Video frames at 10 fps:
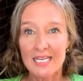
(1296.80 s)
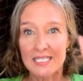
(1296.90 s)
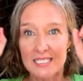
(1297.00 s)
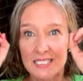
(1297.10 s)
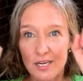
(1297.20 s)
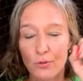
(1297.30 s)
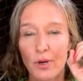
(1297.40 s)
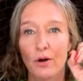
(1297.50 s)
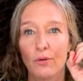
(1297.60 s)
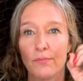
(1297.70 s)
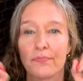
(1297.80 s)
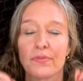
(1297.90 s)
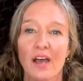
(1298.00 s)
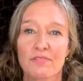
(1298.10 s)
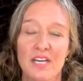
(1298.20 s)
zero
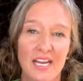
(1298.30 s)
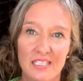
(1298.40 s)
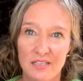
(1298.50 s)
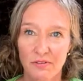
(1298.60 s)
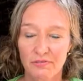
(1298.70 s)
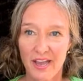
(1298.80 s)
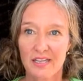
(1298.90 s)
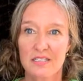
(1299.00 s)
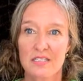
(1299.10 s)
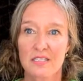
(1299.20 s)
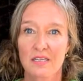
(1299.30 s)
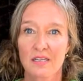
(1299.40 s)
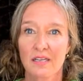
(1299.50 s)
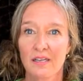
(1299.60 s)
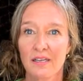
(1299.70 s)
of the negative effects.
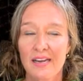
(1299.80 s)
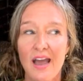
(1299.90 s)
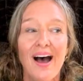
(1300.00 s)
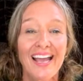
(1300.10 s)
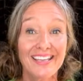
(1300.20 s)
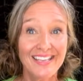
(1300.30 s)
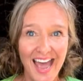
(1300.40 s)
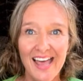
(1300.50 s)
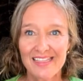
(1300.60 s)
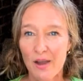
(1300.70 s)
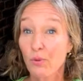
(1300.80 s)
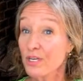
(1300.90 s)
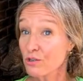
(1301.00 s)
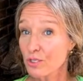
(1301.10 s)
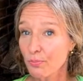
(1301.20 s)
Now, I get that when
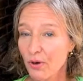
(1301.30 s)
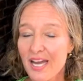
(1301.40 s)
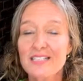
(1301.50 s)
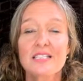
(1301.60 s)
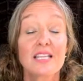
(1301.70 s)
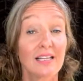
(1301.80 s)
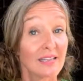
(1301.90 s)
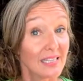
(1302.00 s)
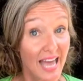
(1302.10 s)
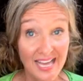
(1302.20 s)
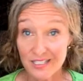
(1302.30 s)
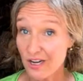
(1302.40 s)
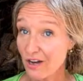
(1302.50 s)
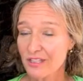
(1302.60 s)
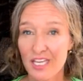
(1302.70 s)
you're depressed, the last
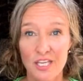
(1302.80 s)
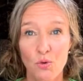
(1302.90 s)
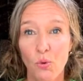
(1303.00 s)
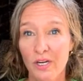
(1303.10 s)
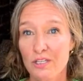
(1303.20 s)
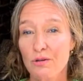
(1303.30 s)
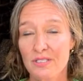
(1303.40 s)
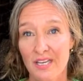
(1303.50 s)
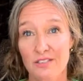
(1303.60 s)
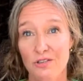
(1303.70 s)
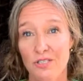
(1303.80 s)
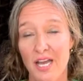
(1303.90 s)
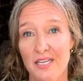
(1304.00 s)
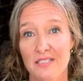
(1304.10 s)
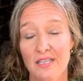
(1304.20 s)
darn thing you want to do is
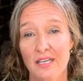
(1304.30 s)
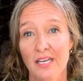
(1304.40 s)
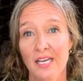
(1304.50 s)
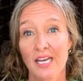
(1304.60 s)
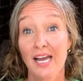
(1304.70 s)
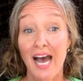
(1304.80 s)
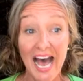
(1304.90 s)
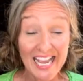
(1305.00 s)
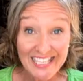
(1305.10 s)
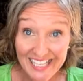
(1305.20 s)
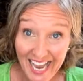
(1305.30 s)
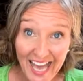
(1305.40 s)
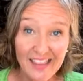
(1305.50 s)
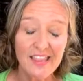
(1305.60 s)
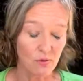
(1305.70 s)
exercise. I
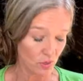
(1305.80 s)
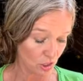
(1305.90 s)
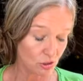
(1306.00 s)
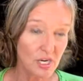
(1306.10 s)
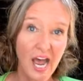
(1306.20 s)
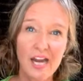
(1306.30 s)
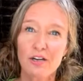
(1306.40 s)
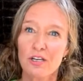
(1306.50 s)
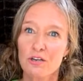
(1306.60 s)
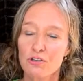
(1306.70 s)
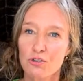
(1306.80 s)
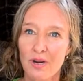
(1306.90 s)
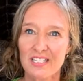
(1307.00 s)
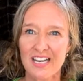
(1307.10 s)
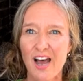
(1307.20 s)
get that when you're tired and you're
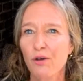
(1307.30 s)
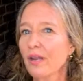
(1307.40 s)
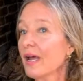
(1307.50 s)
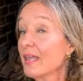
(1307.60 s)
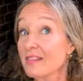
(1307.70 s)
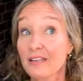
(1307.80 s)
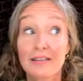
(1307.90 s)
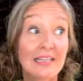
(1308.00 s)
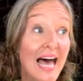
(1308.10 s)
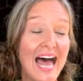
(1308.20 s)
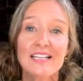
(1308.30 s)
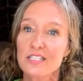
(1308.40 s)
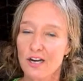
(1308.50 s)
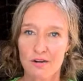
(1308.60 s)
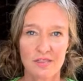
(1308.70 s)
stressed out, the last
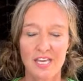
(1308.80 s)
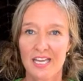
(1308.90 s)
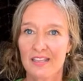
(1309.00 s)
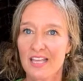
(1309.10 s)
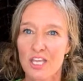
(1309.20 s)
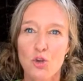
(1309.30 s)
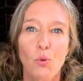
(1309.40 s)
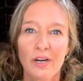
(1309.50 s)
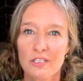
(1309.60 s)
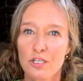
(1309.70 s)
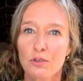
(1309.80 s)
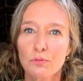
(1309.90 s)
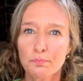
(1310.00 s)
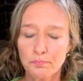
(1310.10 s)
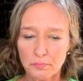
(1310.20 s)
darn thing that you want to do